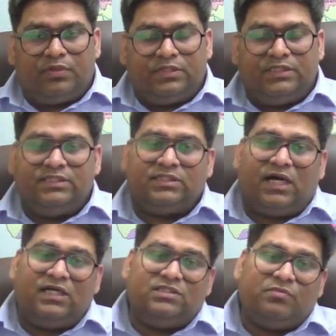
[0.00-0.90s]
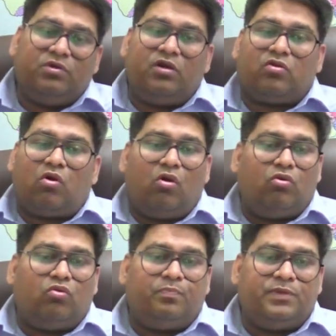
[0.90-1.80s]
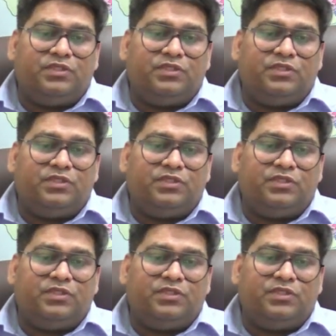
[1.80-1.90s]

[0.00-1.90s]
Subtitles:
This Ajabgarh rock group